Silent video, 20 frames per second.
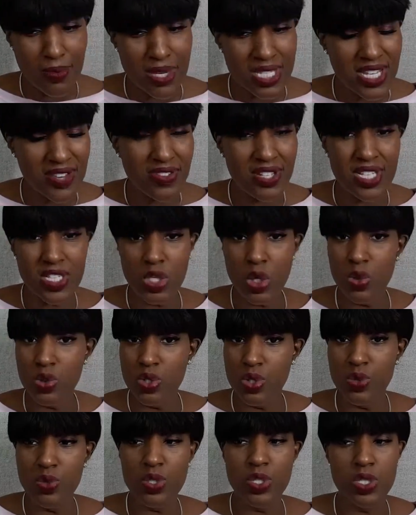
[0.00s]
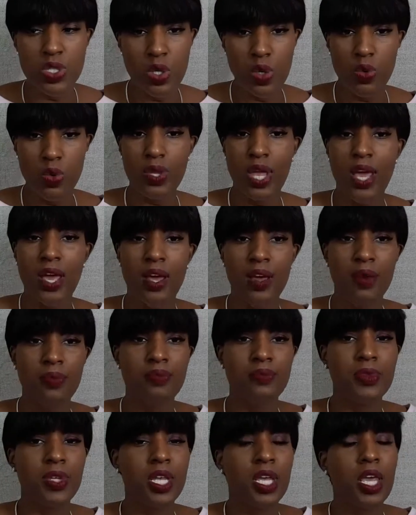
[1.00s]
But definitely no juice, no
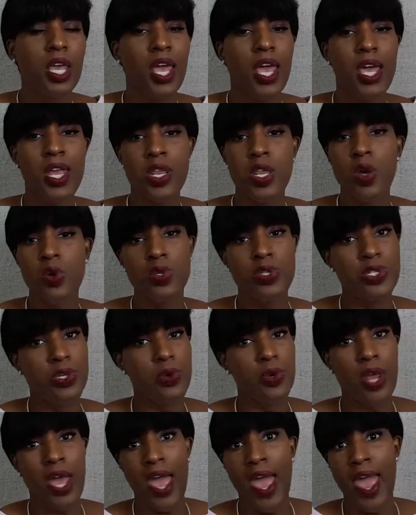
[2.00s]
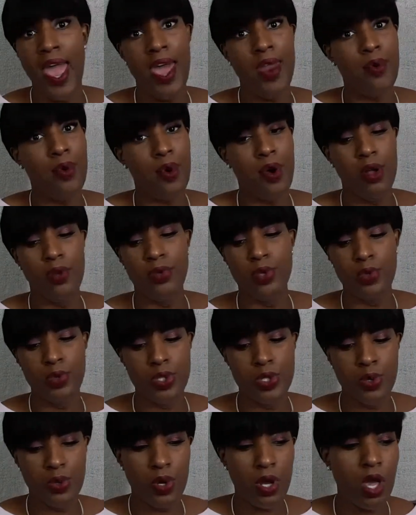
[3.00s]
um, and no soda at all, no
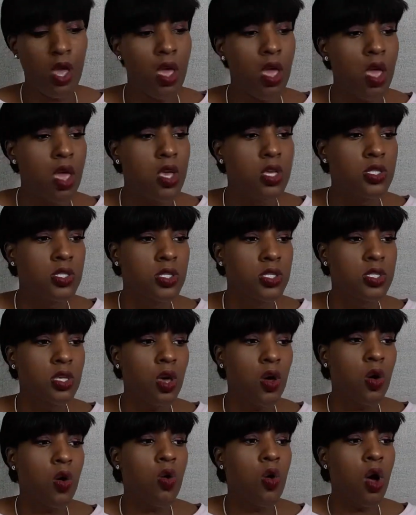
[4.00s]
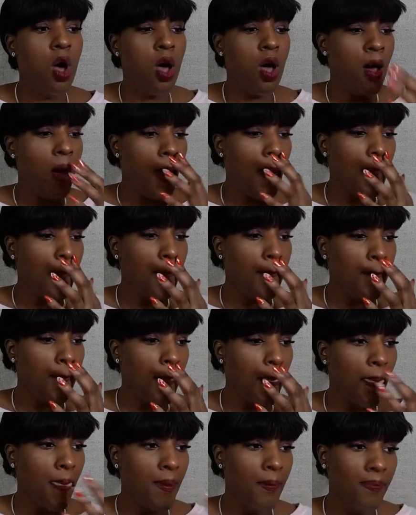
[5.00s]
soda. So um,
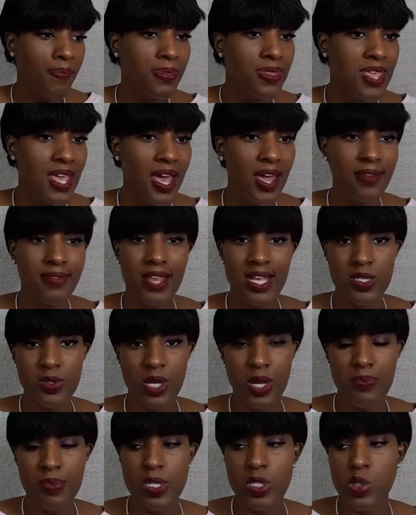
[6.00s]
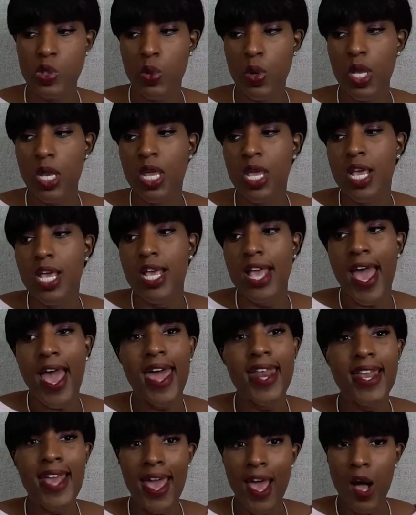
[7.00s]
yeah, that's what I've been doing,
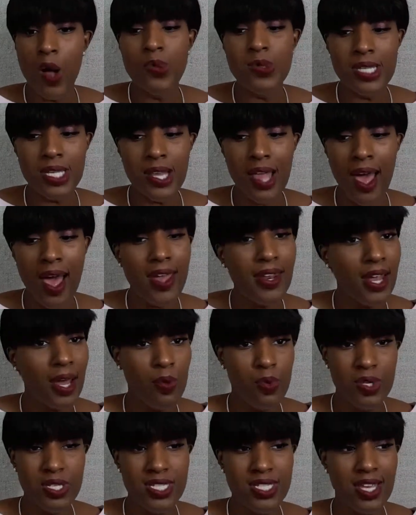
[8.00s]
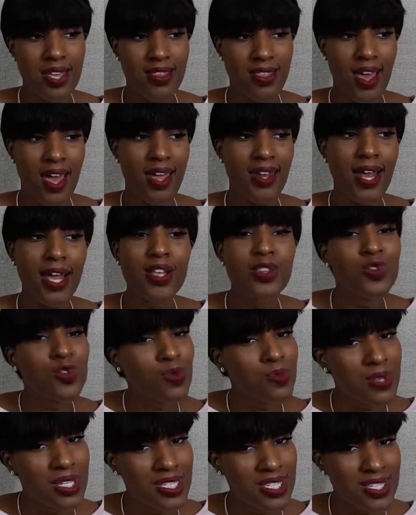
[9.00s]
and it helped a lot. I will say that I
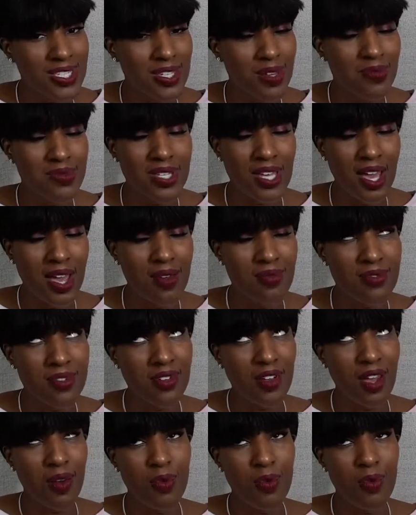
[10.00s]
do miss it sometimes.